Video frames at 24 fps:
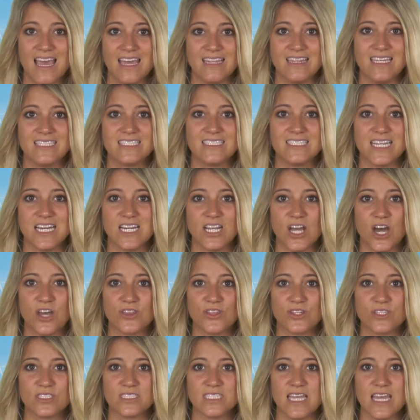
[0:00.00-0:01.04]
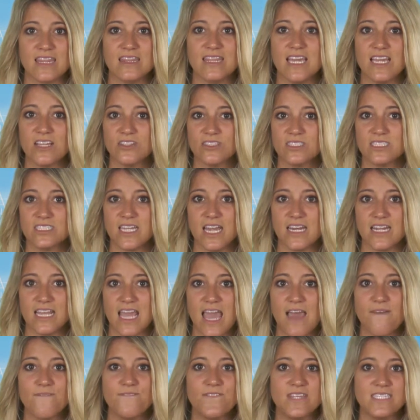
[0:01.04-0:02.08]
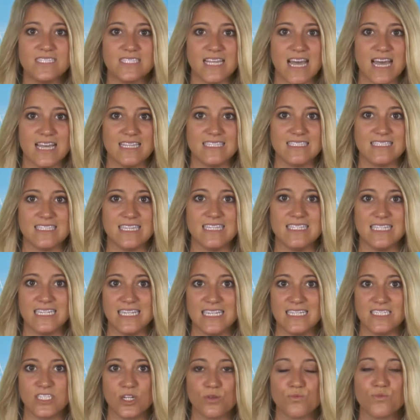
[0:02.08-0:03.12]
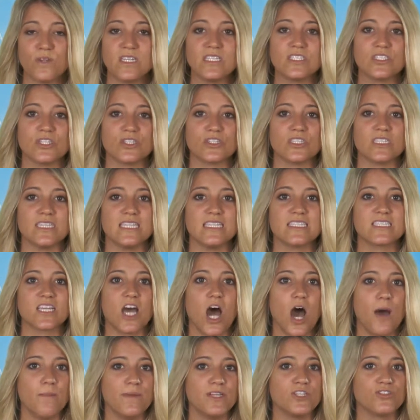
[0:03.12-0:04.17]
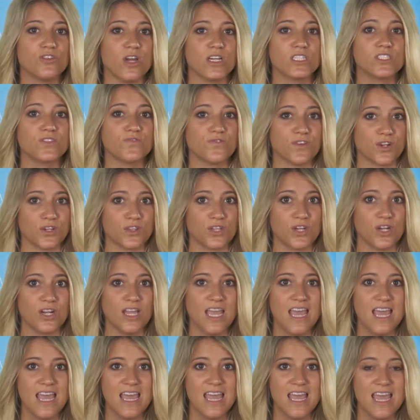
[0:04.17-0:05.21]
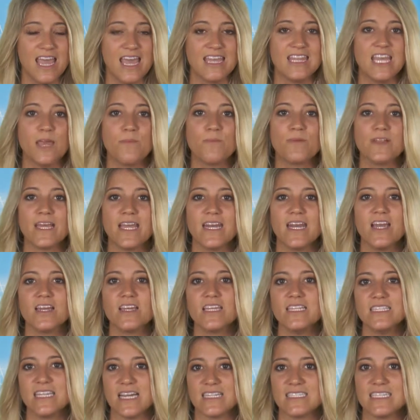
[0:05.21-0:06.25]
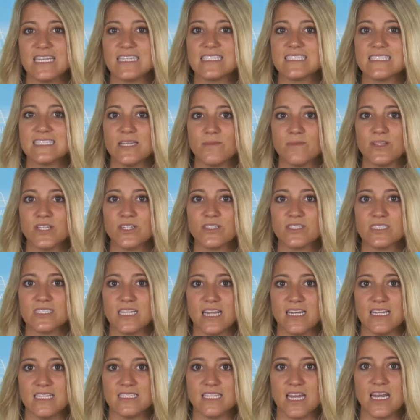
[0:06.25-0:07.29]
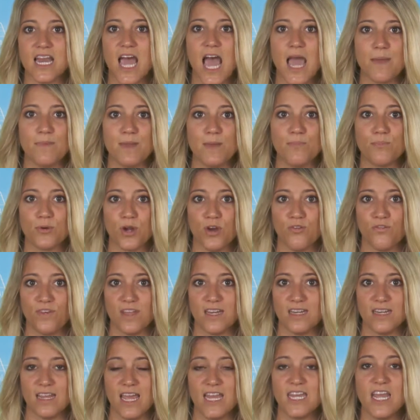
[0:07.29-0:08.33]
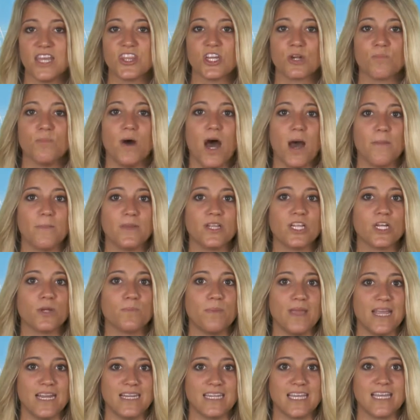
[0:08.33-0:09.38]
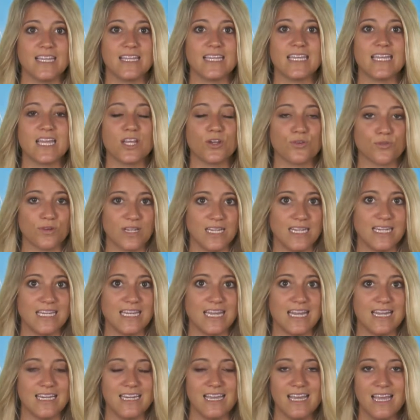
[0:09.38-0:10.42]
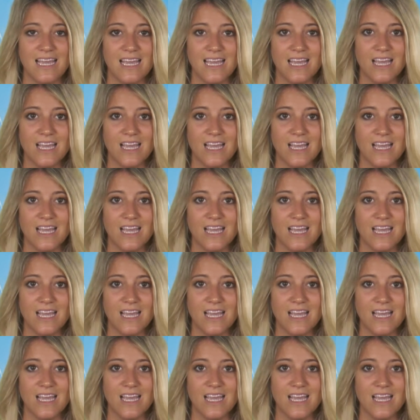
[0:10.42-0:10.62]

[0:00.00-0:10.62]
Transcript: The study author said their study emphasized the need to research these common drugs further, and they plan on conducting similar studies on ibuprofen, another popular painkilling ingredient.